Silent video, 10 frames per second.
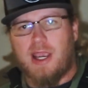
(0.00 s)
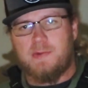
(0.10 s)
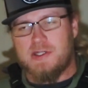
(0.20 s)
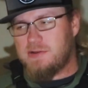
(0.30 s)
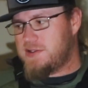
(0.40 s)

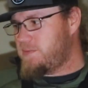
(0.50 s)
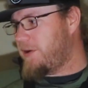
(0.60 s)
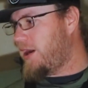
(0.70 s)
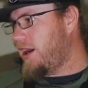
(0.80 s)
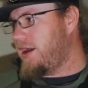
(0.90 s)
wrapped into a
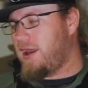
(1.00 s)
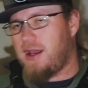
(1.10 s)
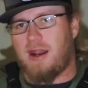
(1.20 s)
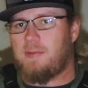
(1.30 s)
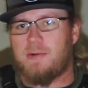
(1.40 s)
spot
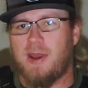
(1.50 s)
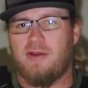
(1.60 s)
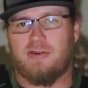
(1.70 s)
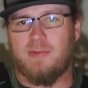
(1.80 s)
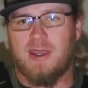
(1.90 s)
and I'm away
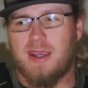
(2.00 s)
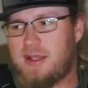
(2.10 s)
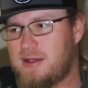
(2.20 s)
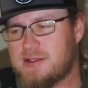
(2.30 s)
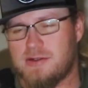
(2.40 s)
from it,
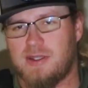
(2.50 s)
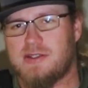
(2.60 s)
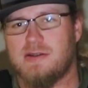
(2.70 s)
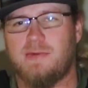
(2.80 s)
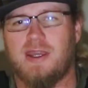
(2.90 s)
it doesn't really
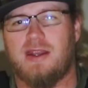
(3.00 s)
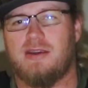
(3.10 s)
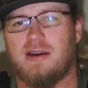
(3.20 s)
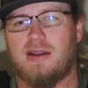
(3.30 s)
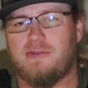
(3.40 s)
do me any
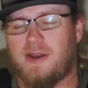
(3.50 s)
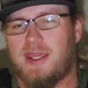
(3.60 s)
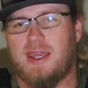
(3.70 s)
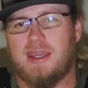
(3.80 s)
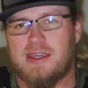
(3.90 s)
good if I
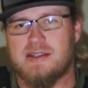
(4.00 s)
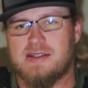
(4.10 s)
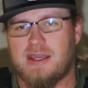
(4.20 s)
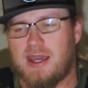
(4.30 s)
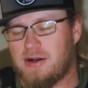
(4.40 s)
can't get
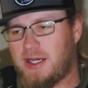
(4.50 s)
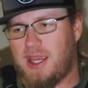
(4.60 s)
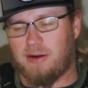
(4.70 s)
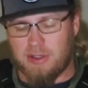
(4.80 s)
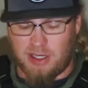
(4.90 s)
to that or
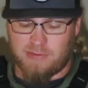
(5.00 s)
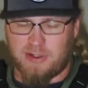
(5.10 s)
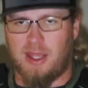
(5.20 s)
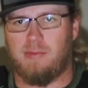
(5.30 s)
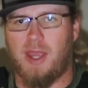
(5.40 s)
can't
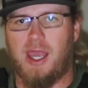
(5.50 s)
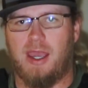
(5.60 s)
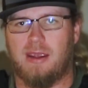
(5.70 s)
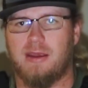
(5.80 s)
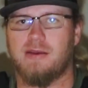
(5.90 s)
recover that
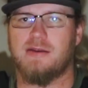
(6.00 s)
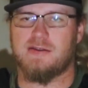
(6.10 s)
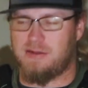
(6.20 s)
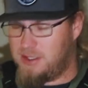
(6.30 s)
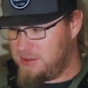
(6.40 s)
bag.
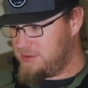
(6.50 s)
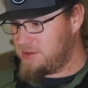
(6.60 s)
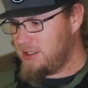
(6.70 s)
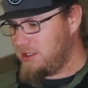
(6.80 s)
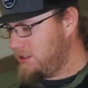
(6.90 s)
So
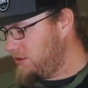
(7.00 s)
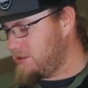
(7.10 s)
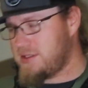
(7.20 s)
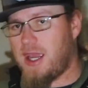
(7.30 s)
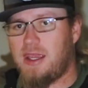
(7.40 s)
there's
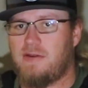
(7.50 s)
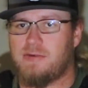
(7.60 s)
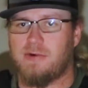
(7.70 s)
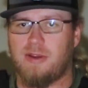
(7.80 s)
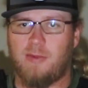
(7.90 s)
that you have
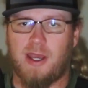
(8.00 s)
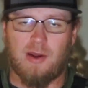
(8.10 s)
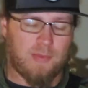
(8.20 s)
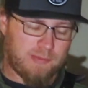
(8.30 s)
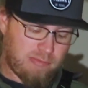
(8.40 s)
to worry about.